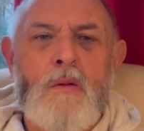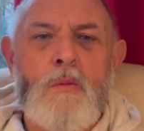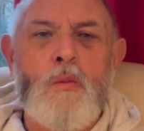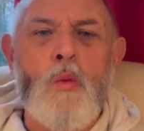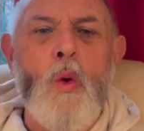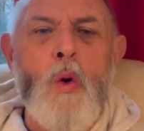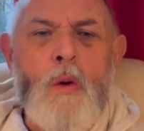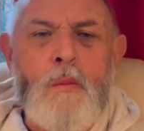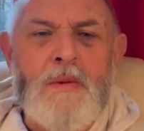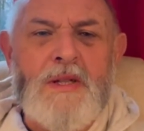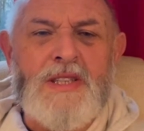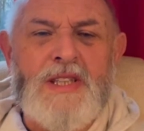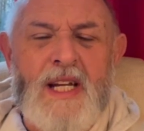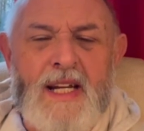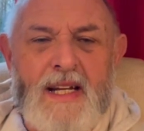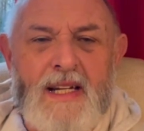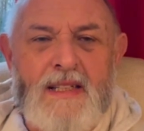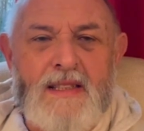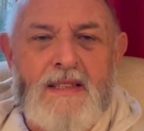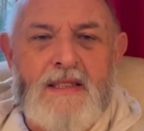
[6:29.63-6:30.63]
War
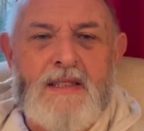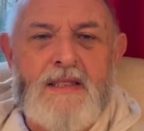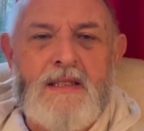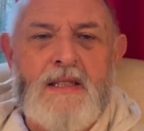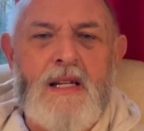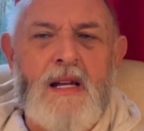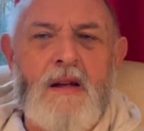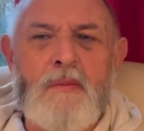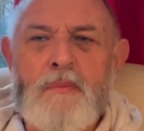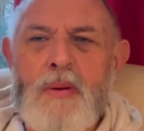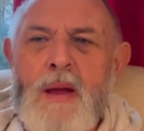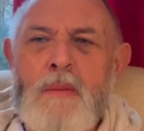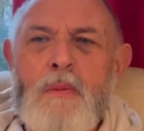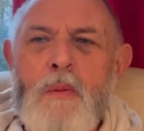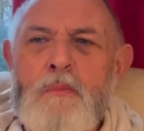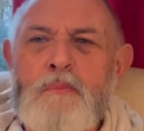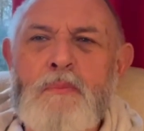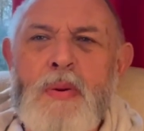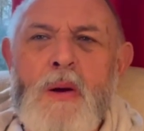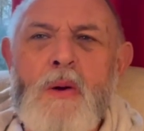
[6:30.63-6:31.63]
machines, you know, people
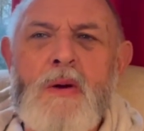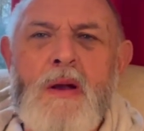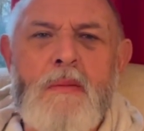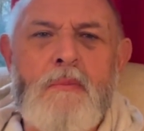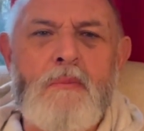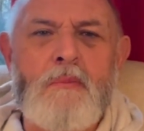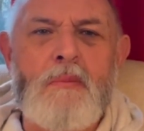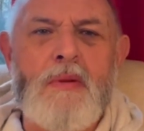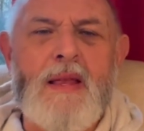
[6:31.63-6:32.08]
building,